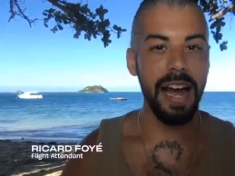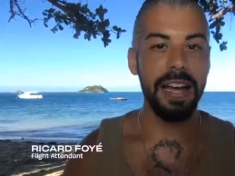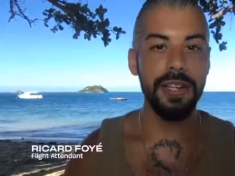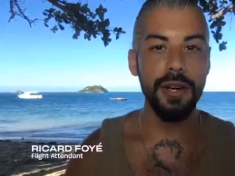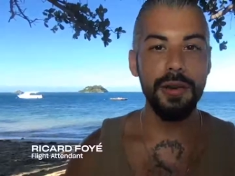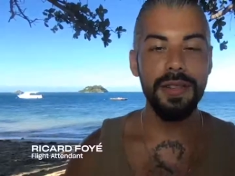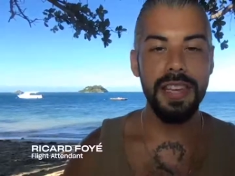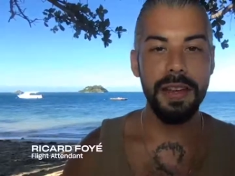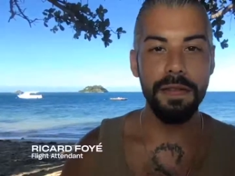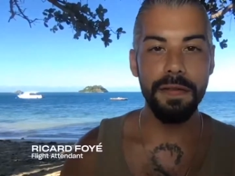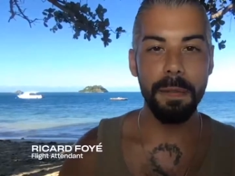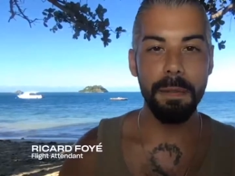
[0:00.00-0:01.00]
I know
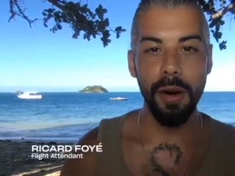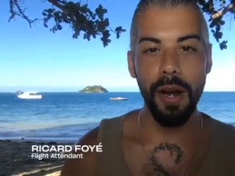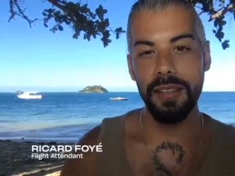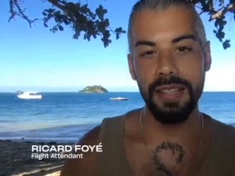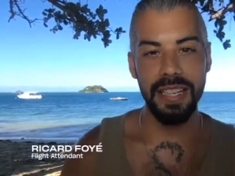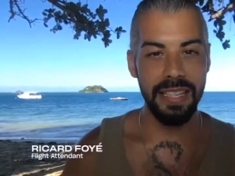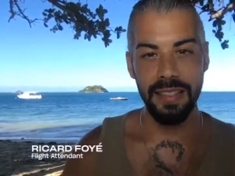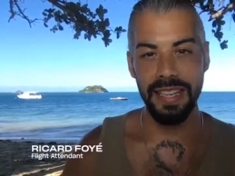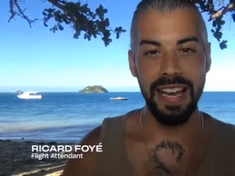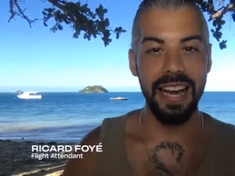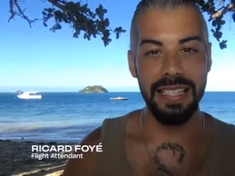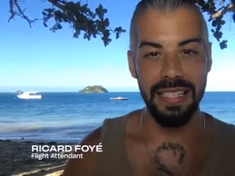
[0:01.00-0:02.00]
they've brought in
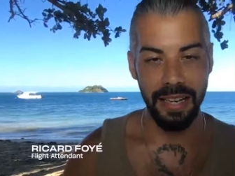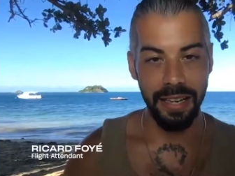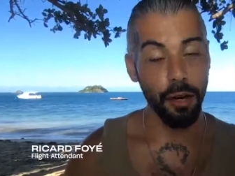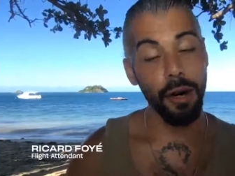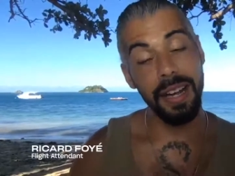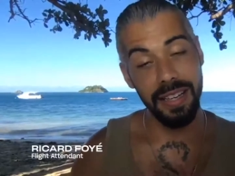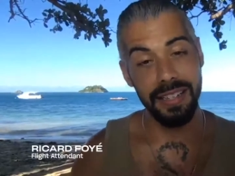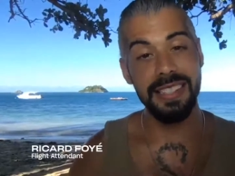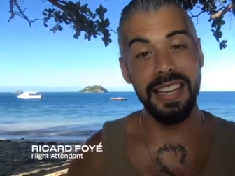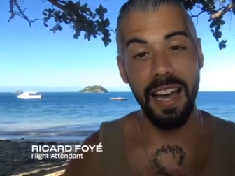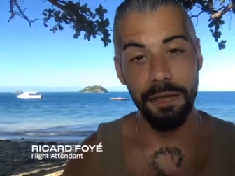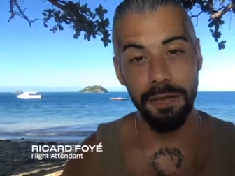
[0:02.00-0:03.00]
the idea, or I guess
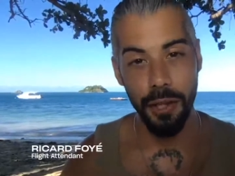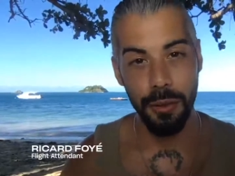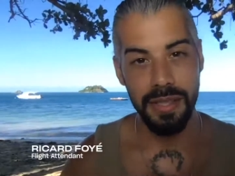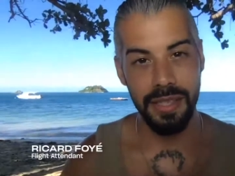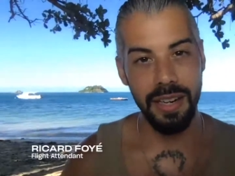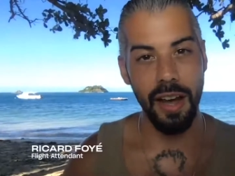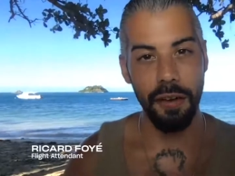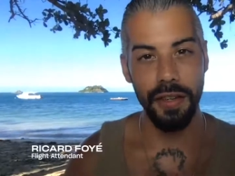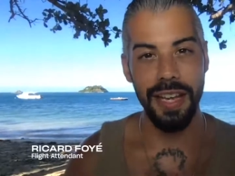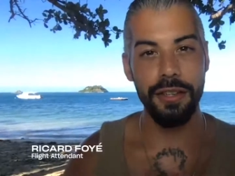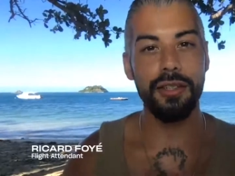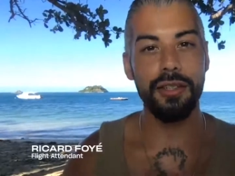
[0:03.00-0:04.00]
they have used it, of
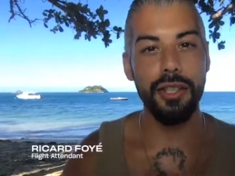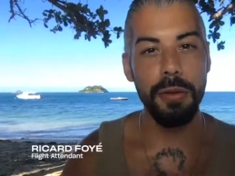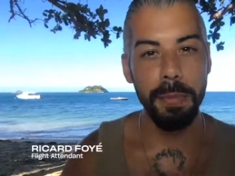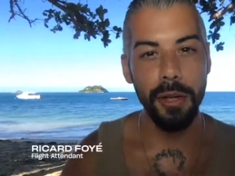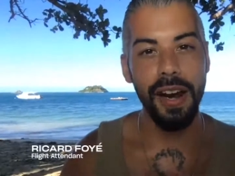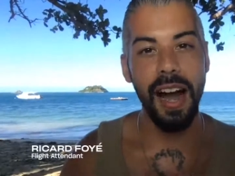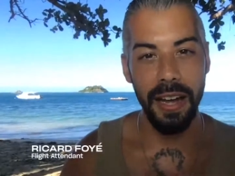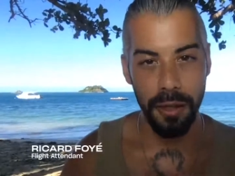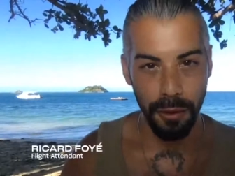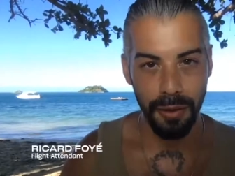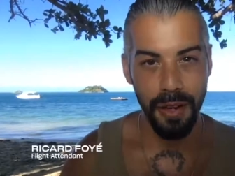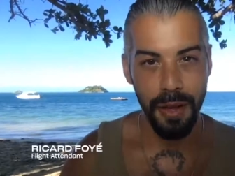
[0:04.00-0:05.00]
a super
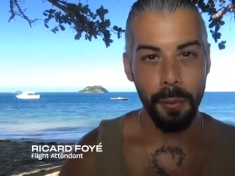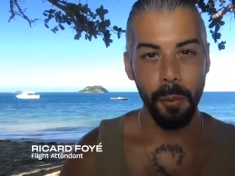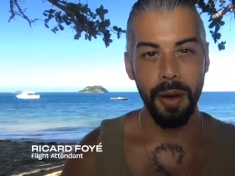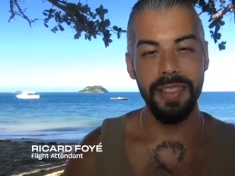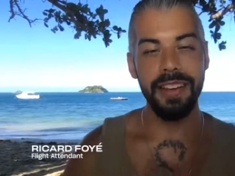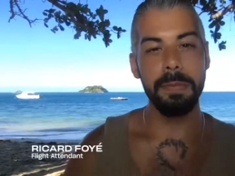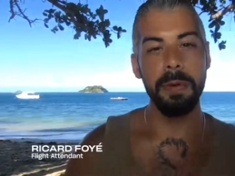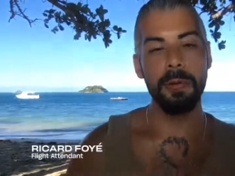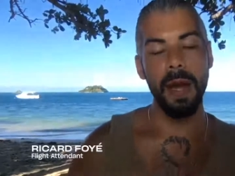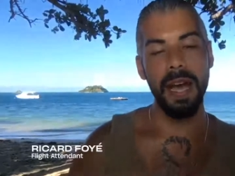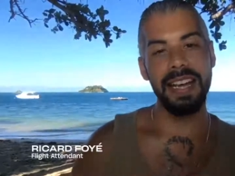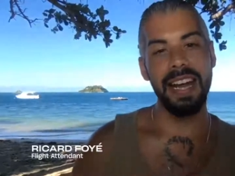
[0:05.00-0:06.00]
idol, one that could be
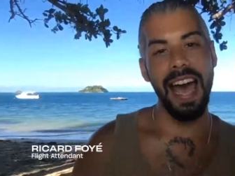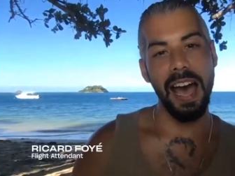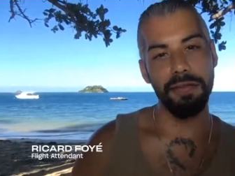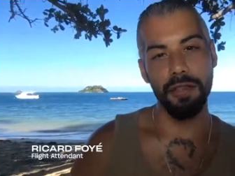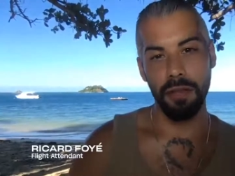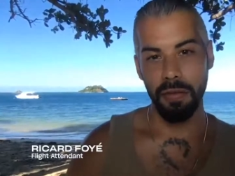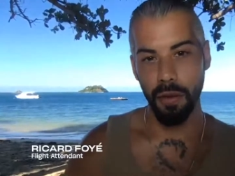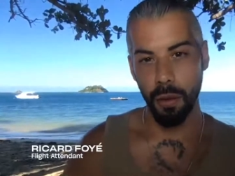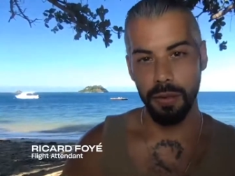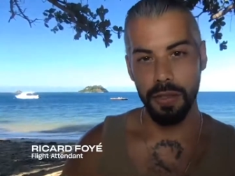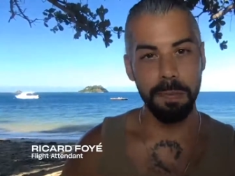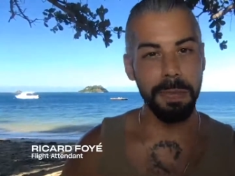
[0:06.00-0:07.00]
read after the
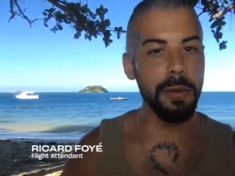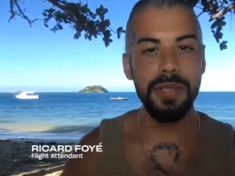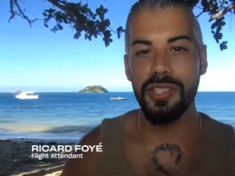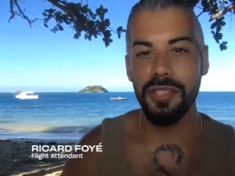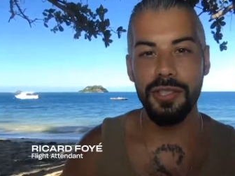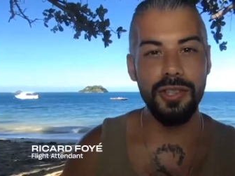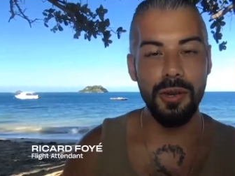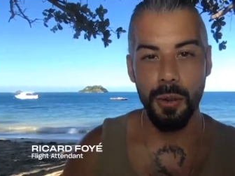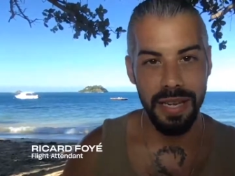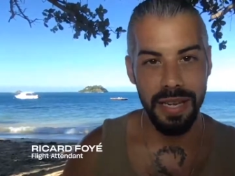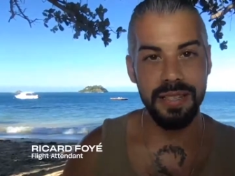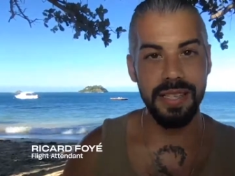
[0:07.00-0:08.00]
votes. But it was just too
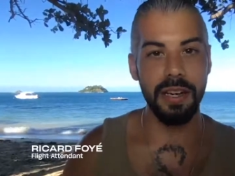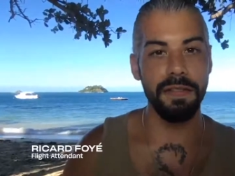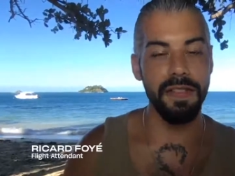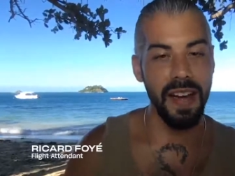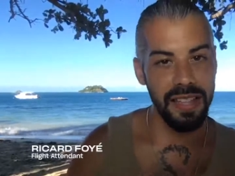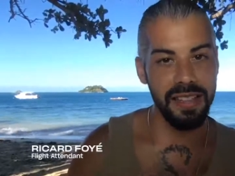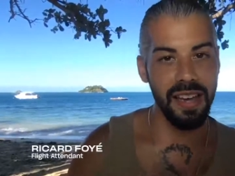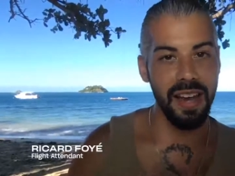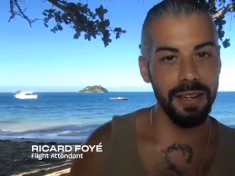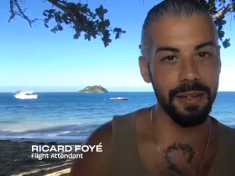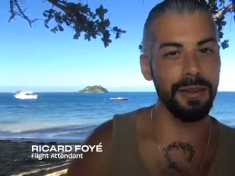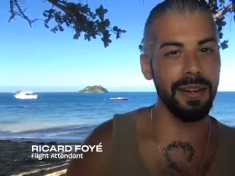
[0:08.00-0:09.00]
easy to find the
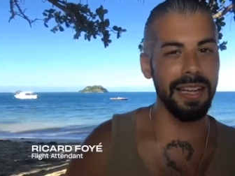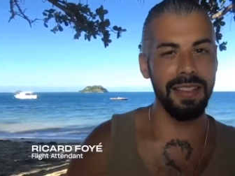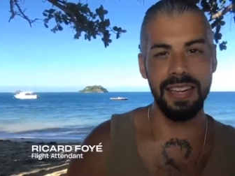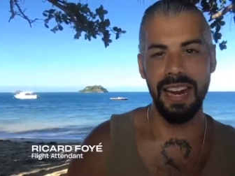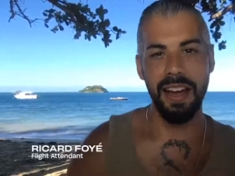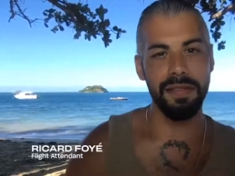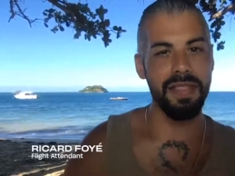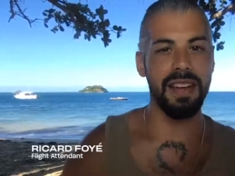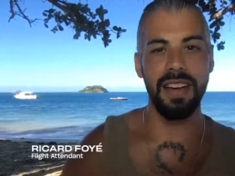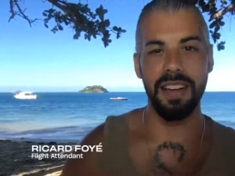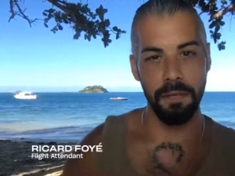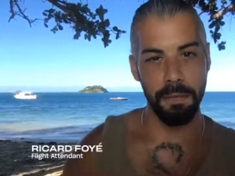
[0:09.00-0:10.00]
idol and then have that
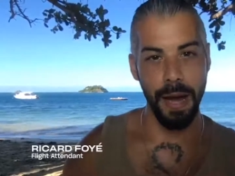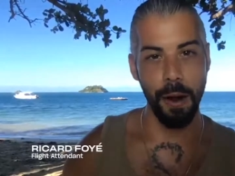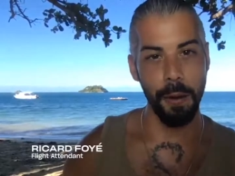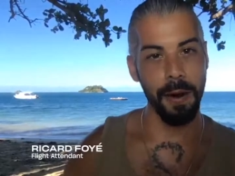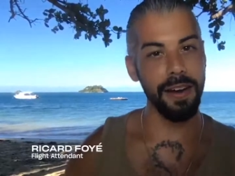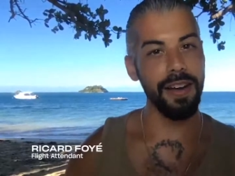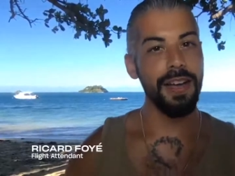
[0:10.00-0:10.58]
kind of power.